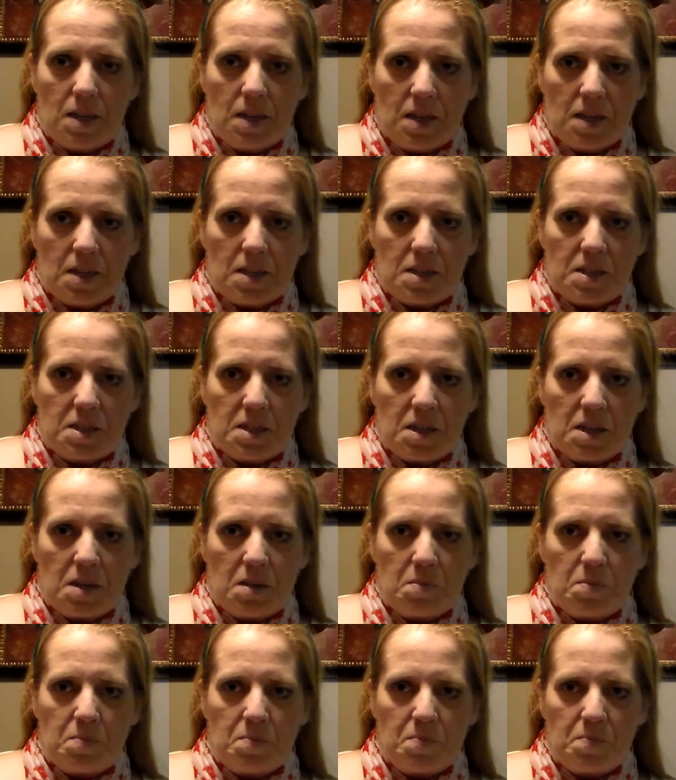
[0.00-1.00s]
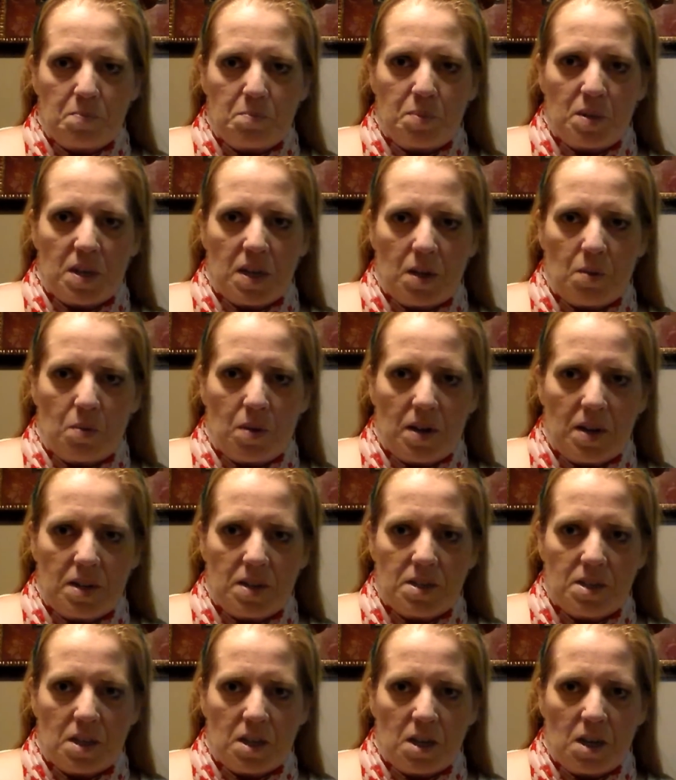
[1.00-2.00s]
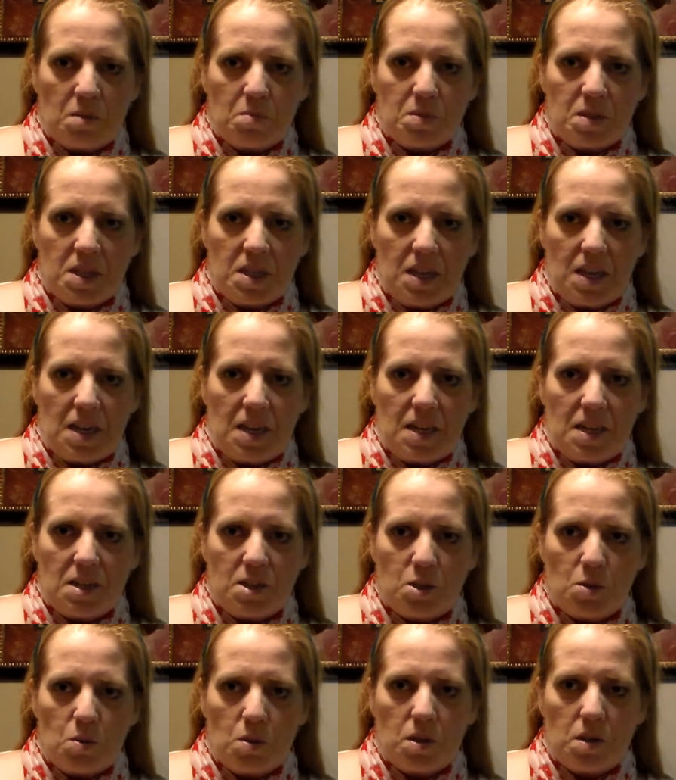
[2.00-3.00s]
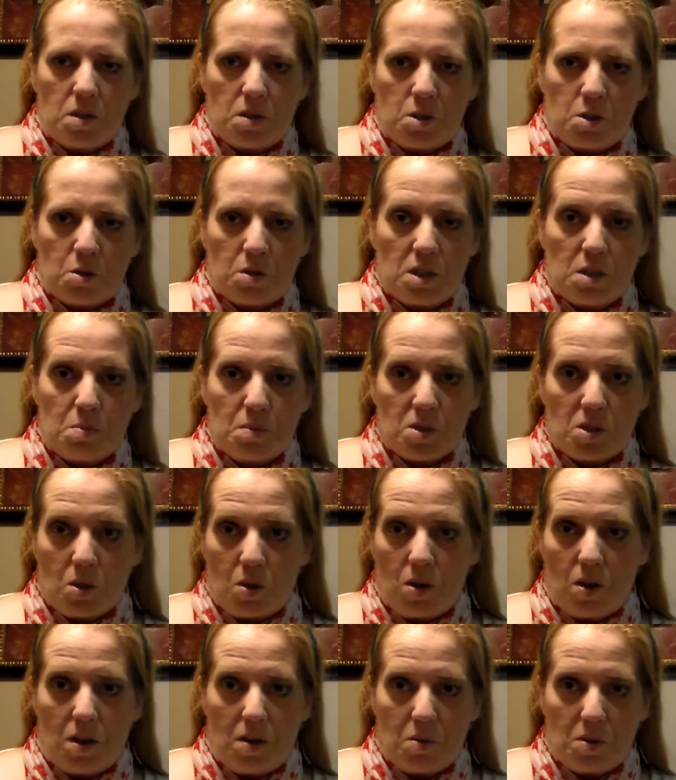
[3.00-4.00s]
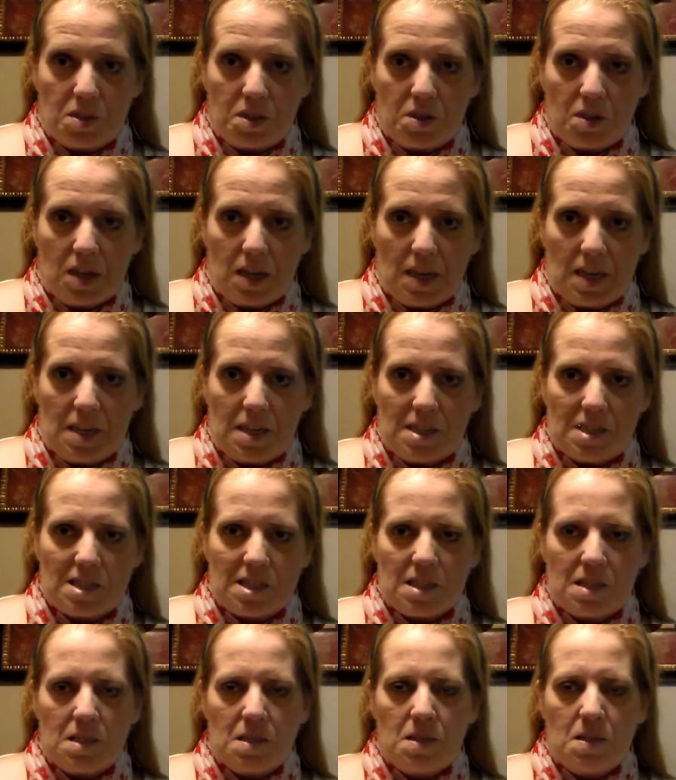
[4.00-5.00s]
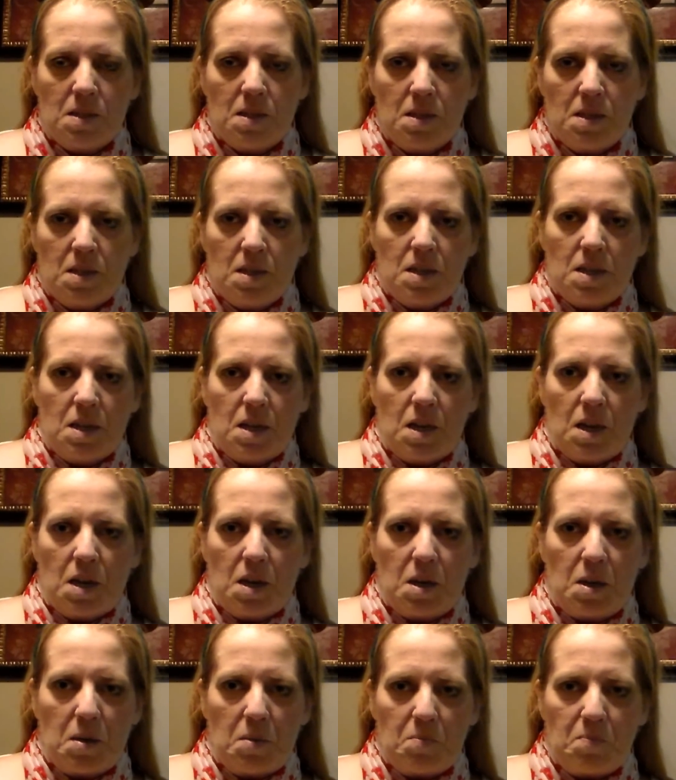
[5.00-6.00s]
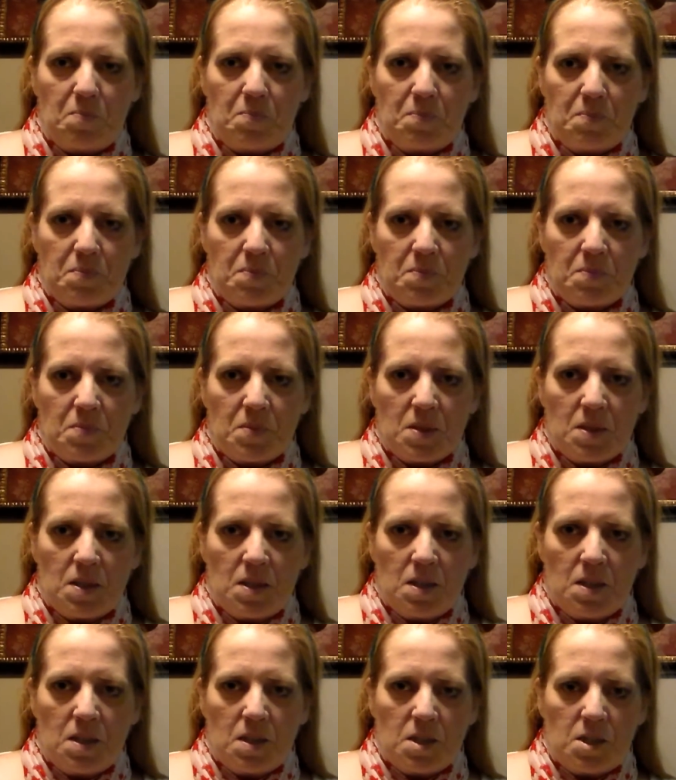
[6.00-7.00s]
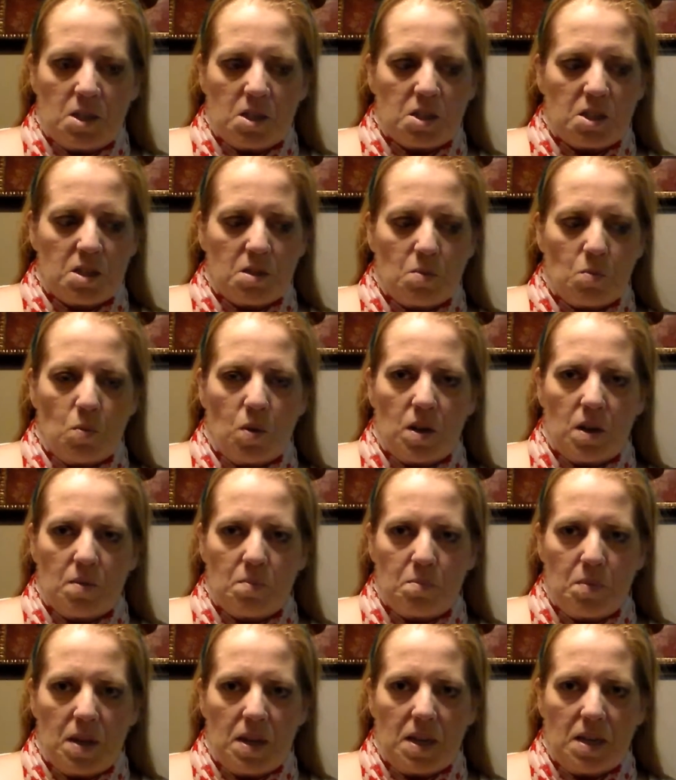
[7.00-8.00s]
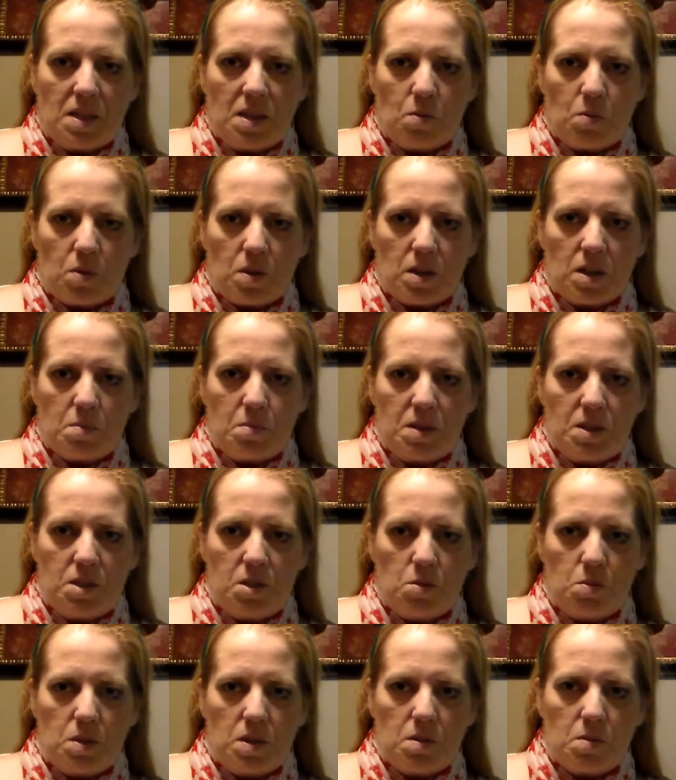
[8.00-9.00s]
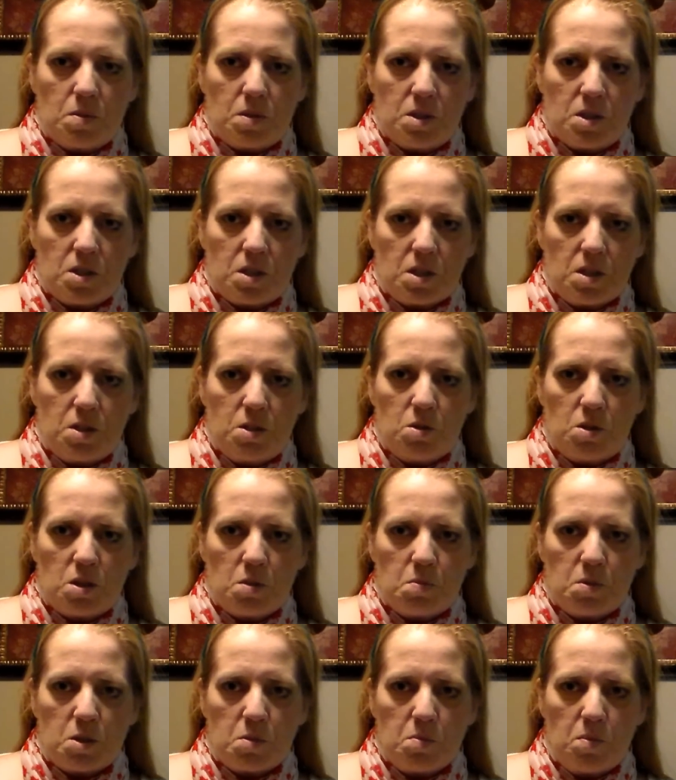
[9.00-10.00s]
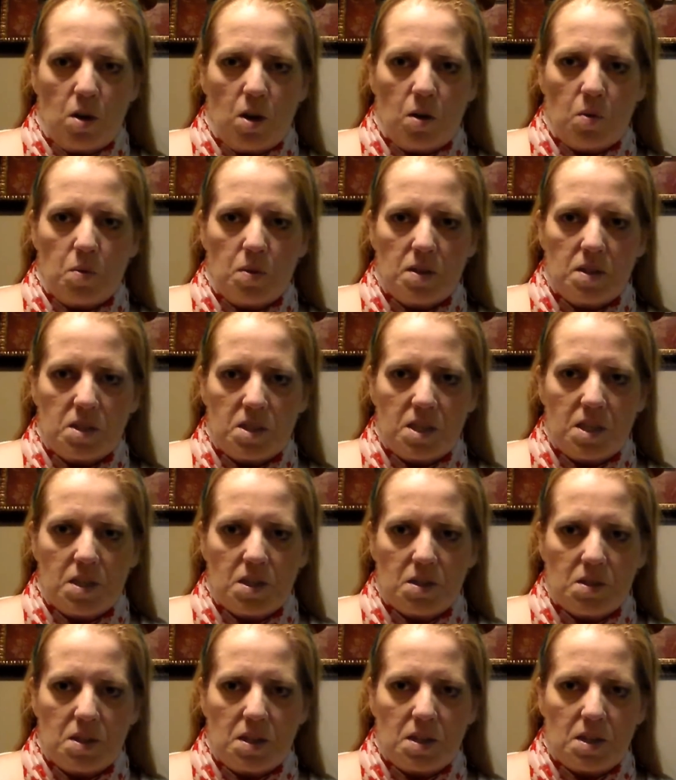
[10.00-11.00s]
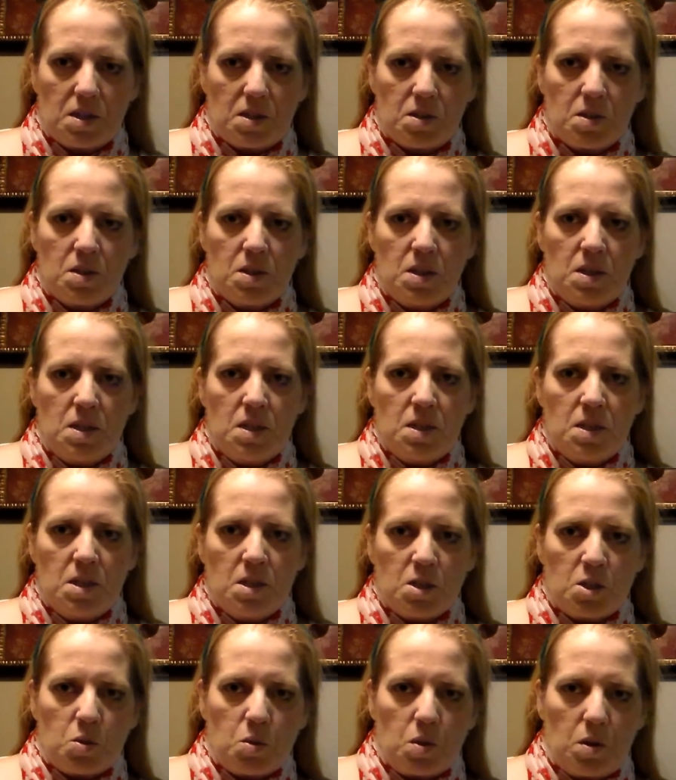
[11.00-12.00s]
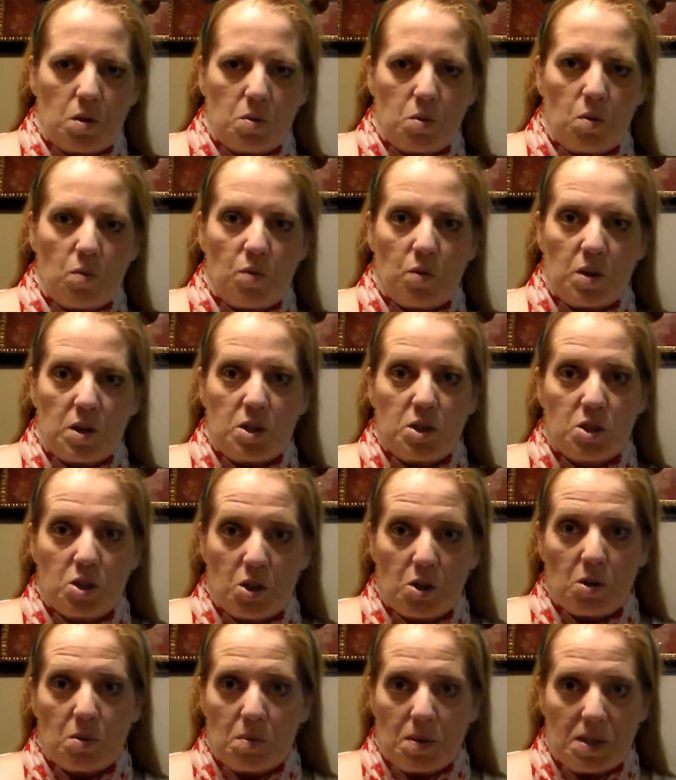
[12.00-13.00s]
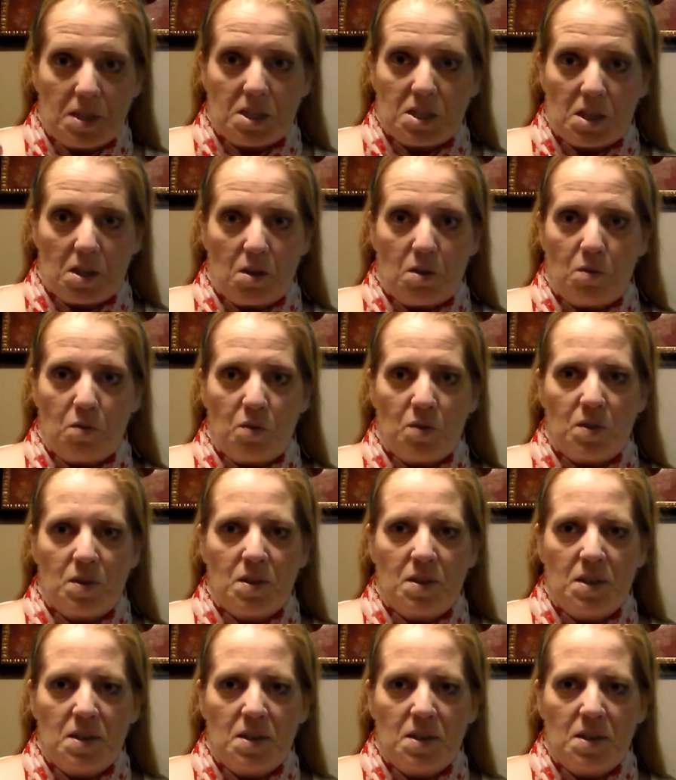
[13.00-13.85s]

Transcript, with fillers: and um, but I wanted to come today and do a little Christmas haul with you guys. Um, just one of many that we're going to be doing. We're just going to do some small ones here and there, so I don't overexert myself,